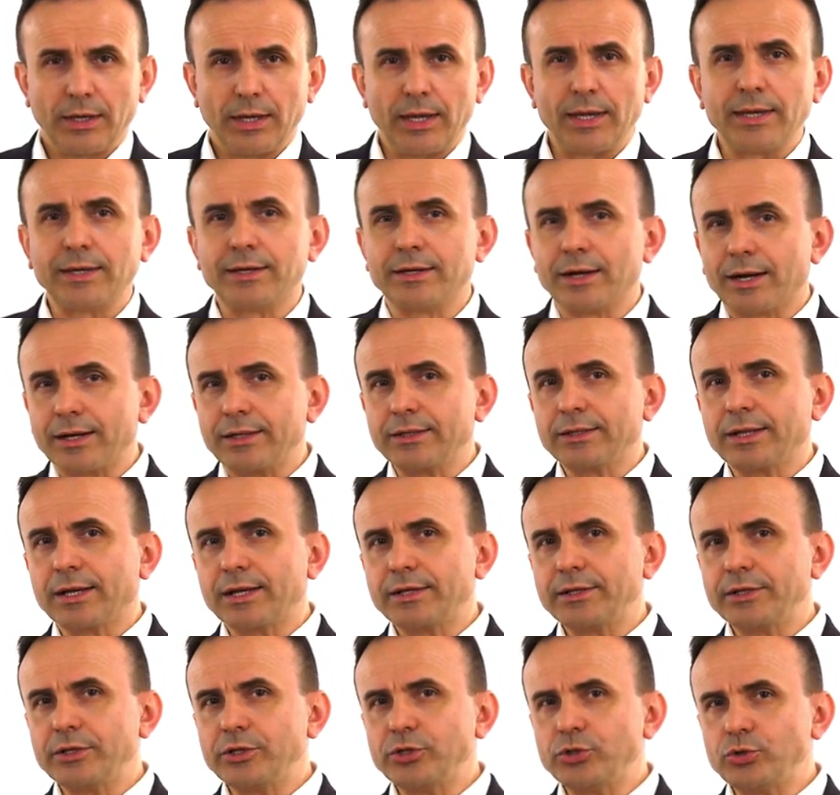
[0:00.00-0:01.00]
A
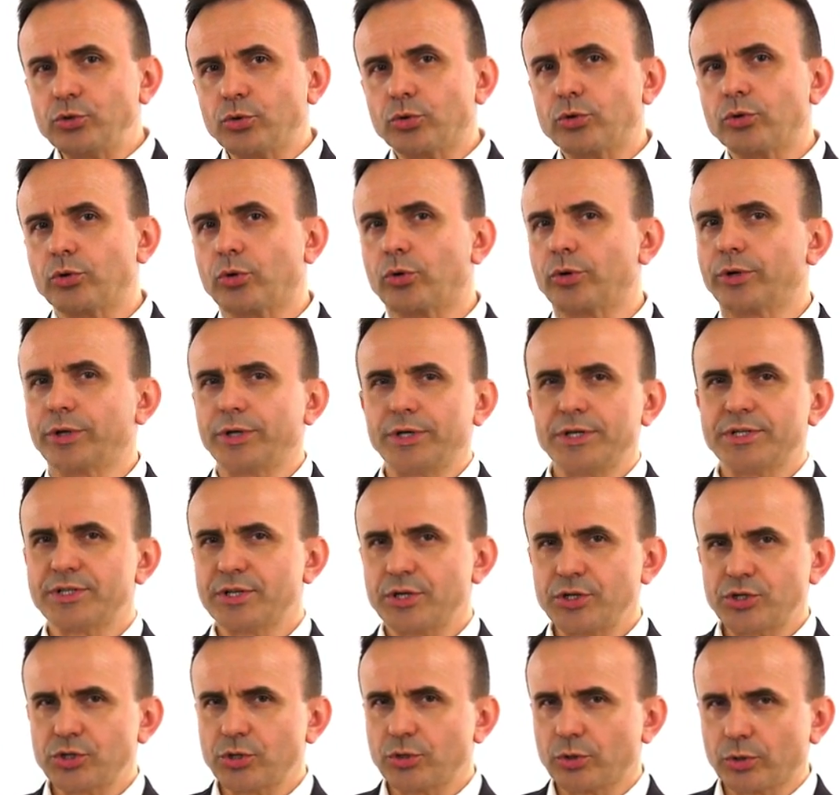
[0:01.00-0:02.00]
guideline in your
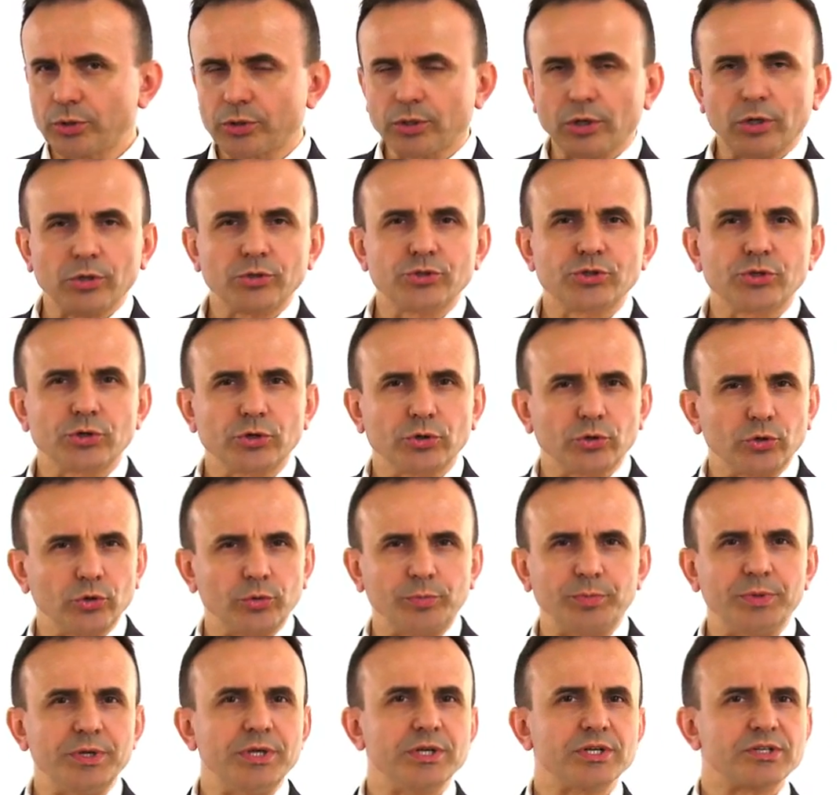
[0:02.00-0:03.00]
organizational culture
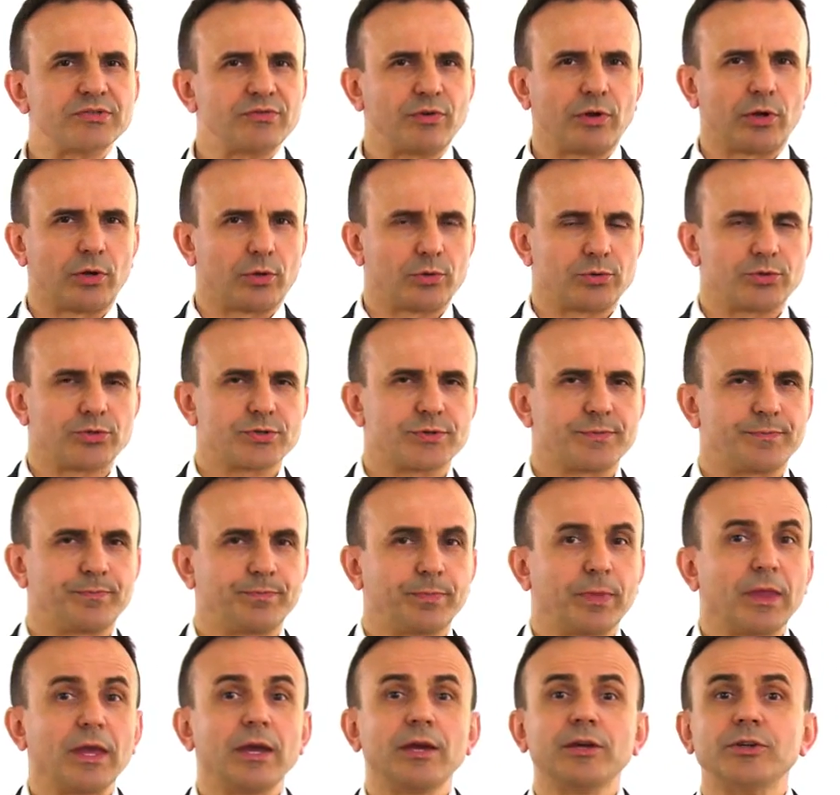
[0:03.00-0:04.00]
could be as follows.
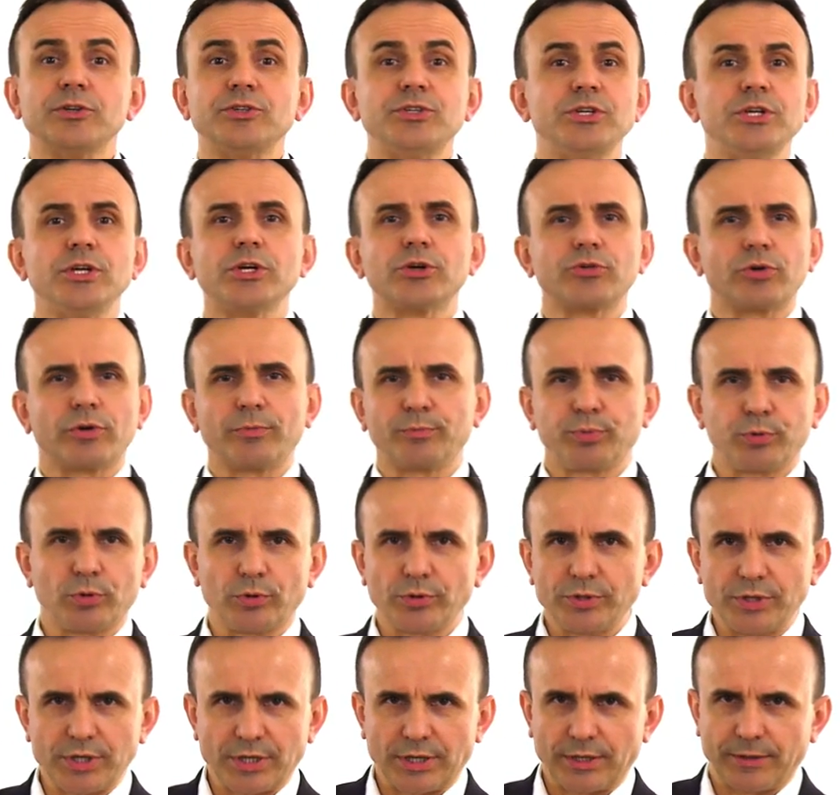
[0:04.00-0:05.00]
Dear
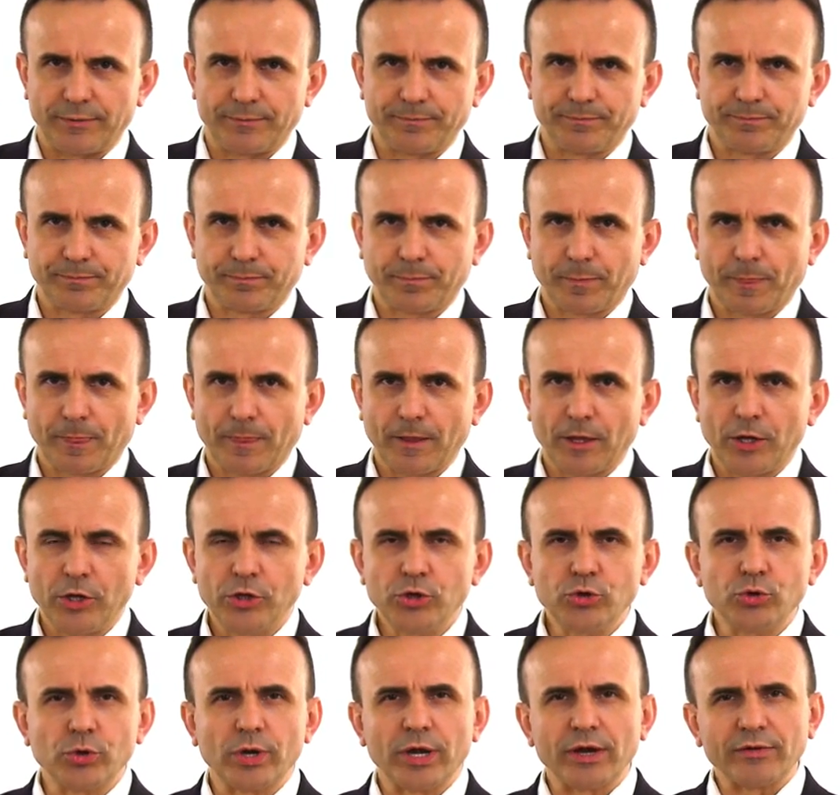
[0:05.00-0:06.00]
employee,
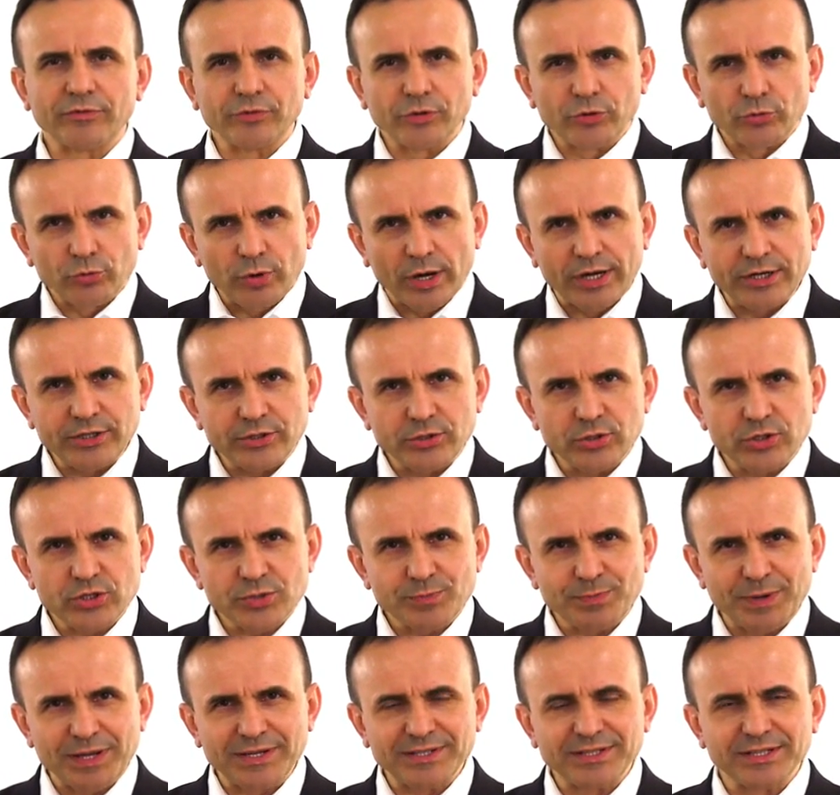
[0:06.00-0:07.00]
you have the right to
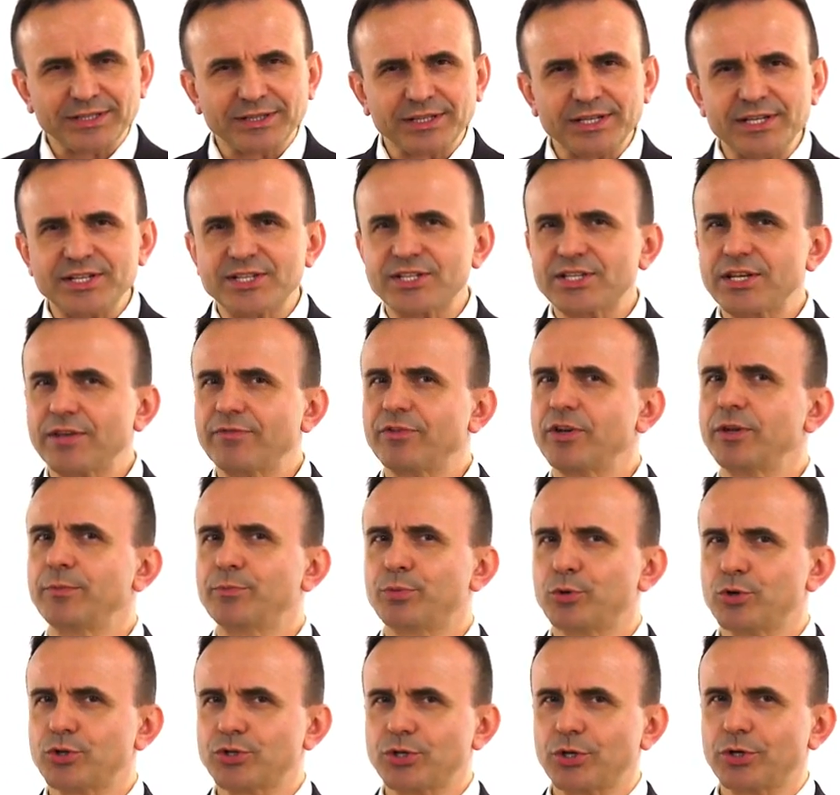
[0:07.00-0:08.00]
spend at least
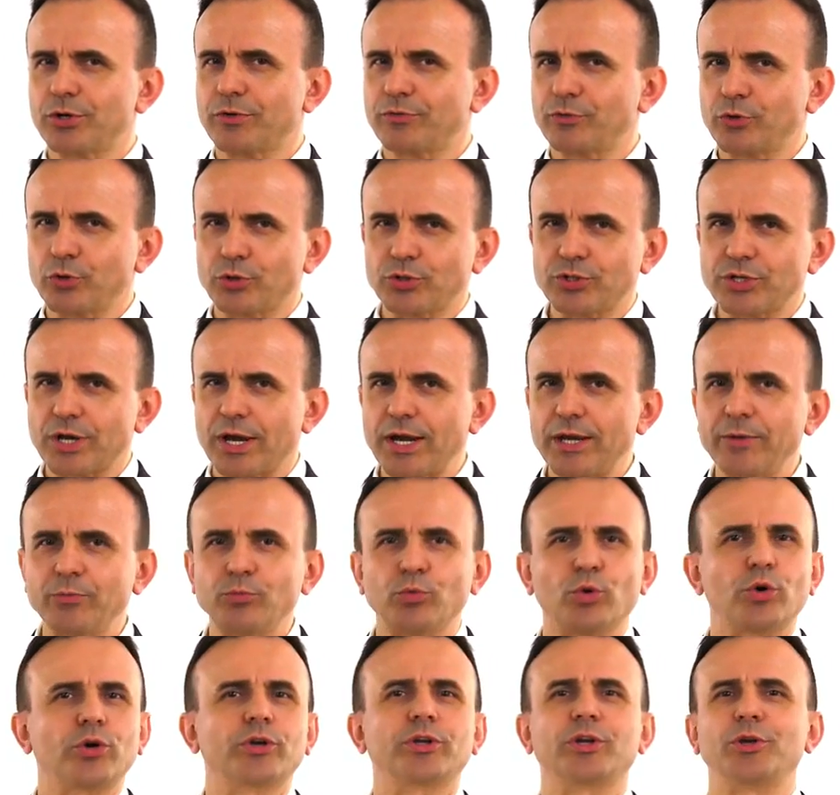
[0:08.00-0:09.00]
70% of your time
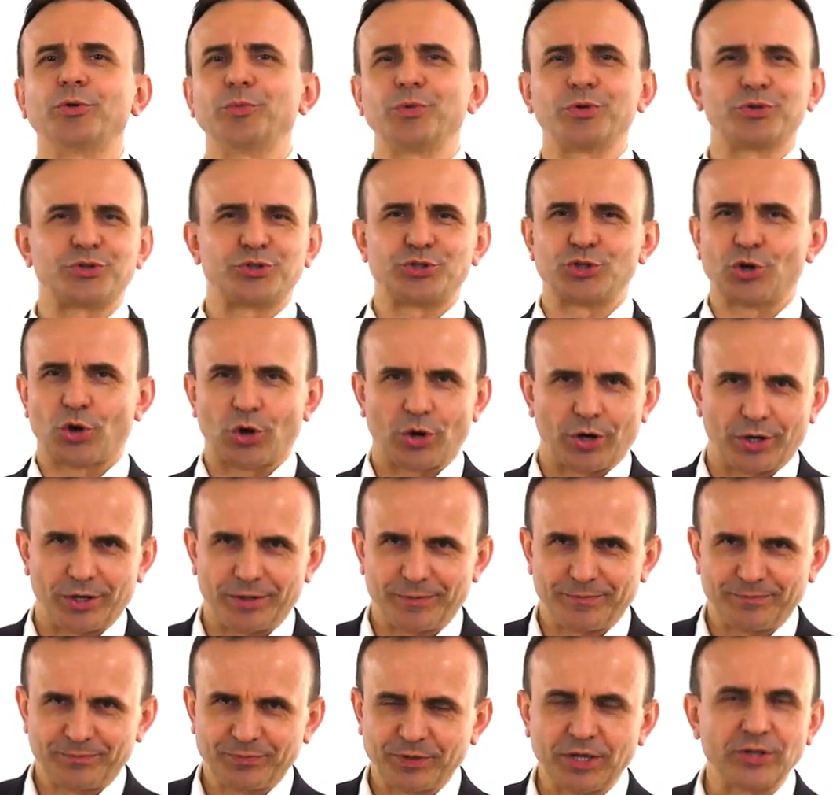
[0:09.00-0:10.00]
working with joy,
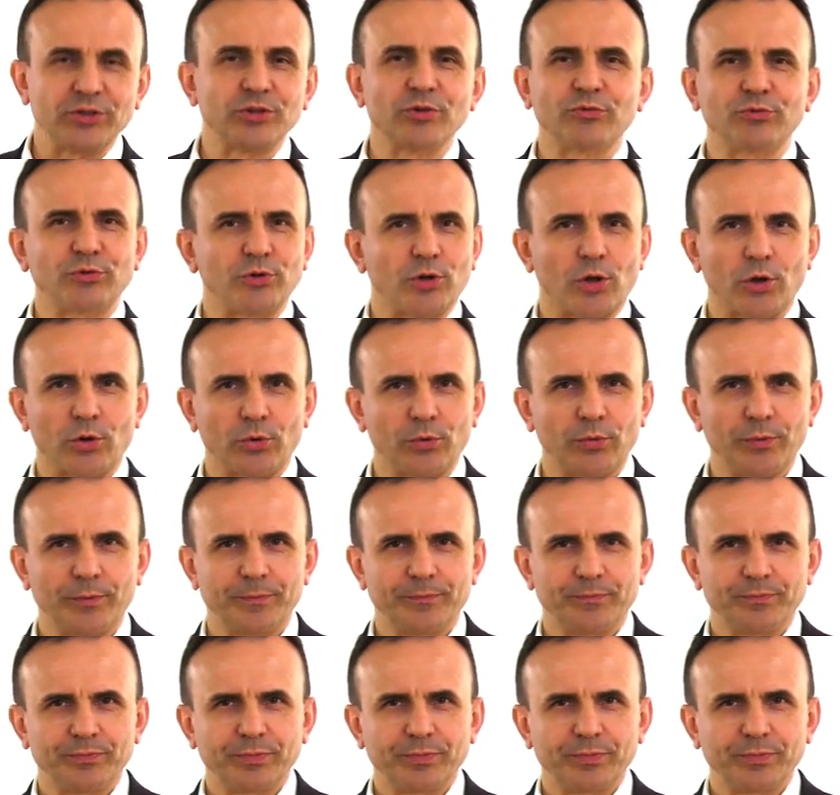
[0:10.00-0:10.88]
in the flow.